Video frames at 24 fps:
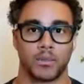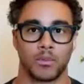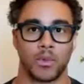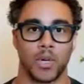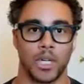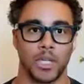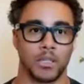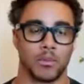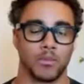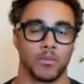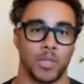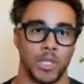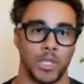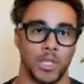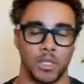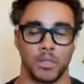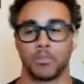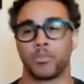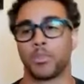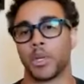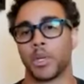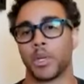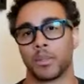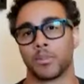what
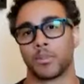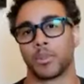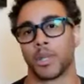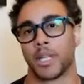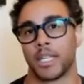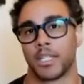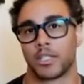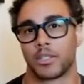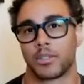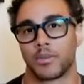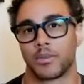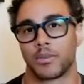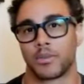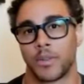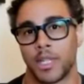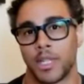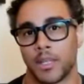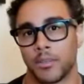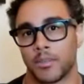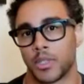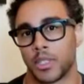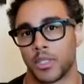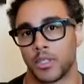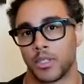we put in place
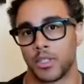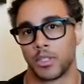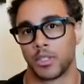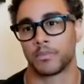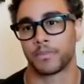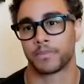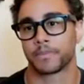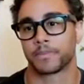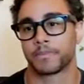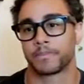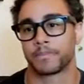for them to do.